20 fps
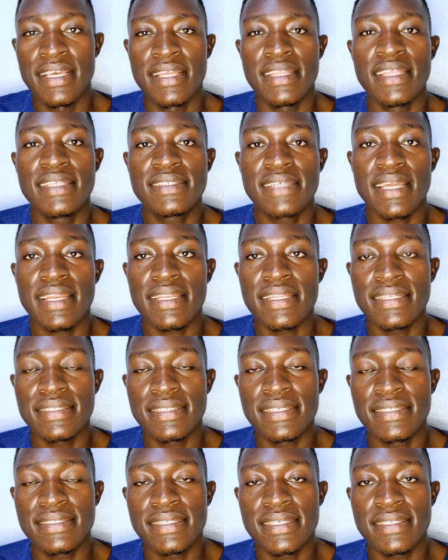These are
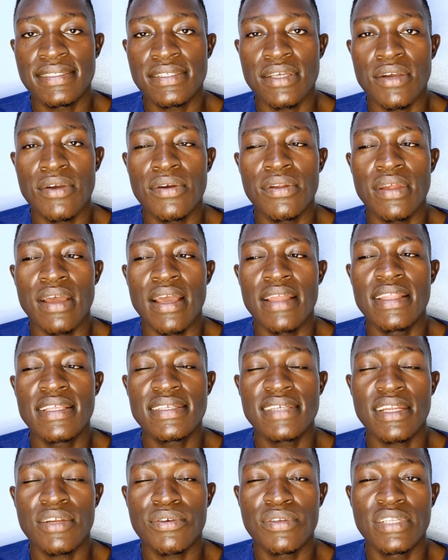diseases, or these
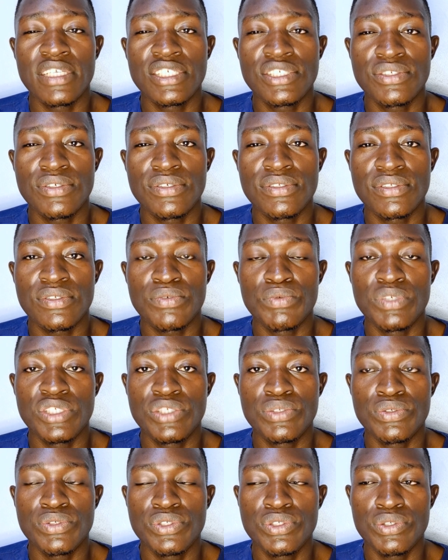are conditions
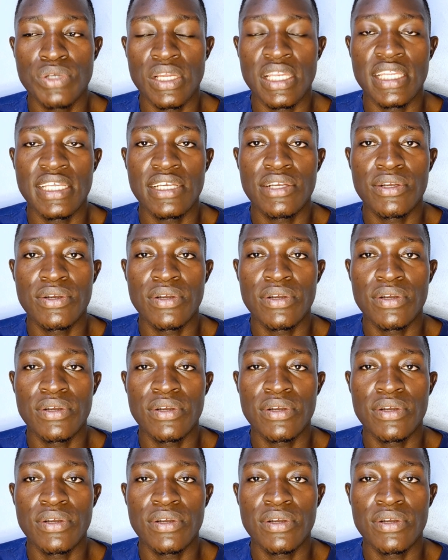which usually